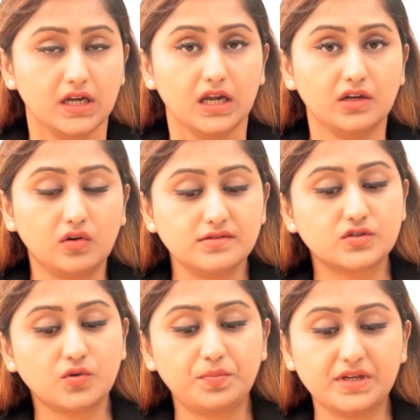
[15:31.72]
And
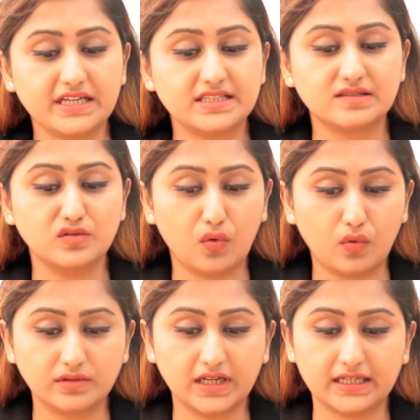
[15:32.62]
also please
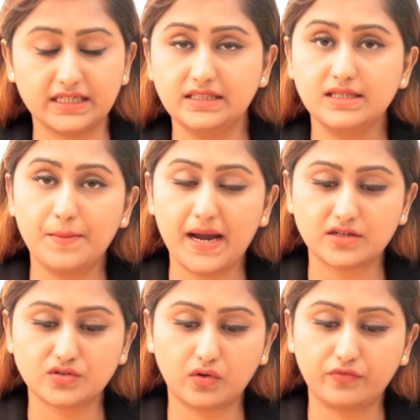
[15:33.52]
note that in the
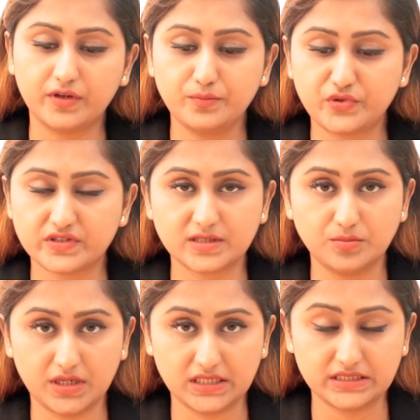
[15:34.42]
matter of
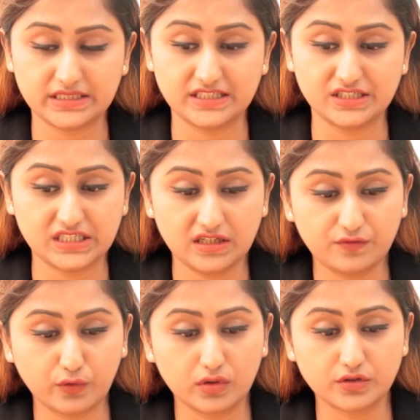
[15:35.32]
imprisonment in
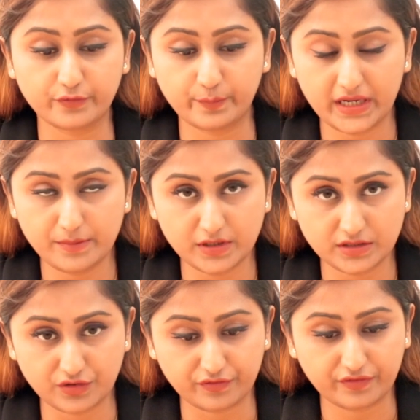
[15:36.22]
default of
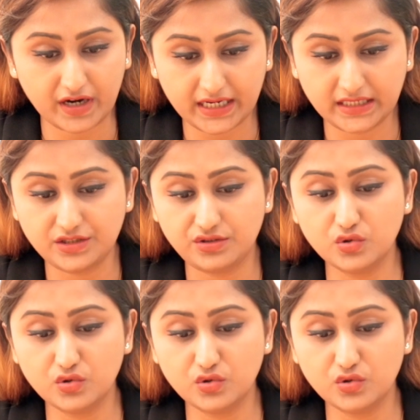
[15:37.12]
payment of fine,